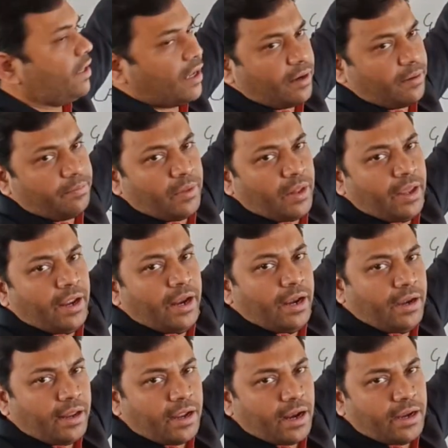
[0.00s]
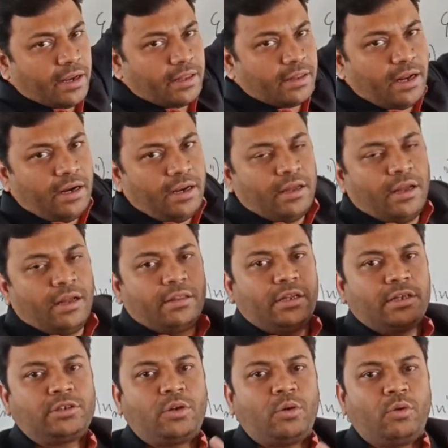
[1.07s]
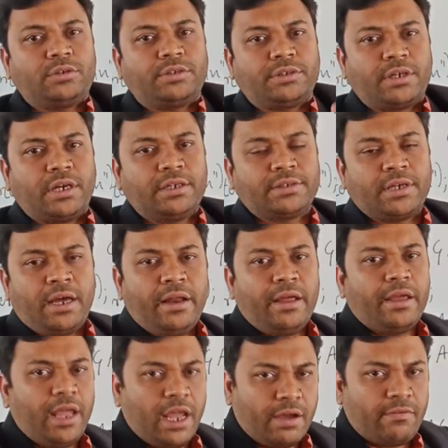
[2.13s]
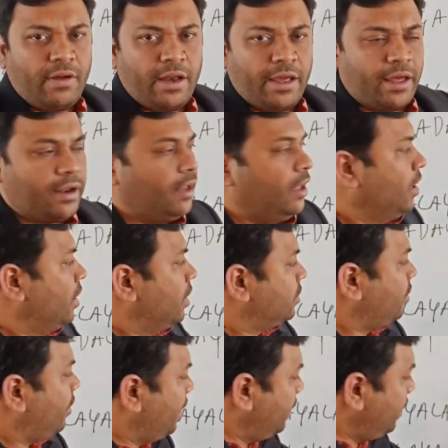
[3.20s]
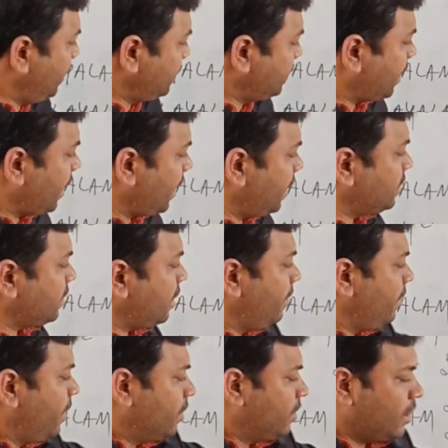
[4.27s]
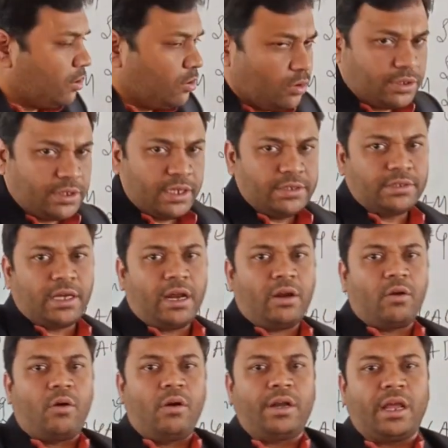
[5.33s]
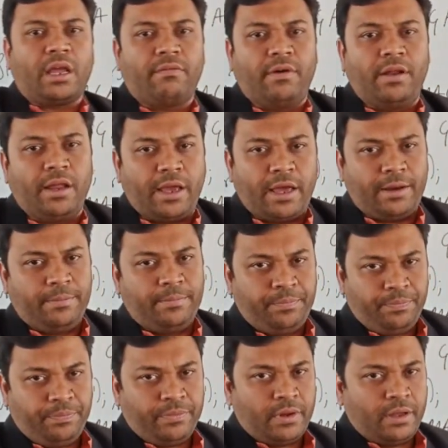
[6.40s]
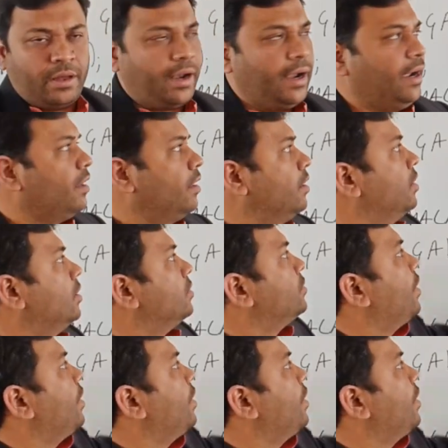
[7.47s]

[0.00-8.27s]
here, indicating that the two strings are equal here. So in this case the two strings are not equal here, right?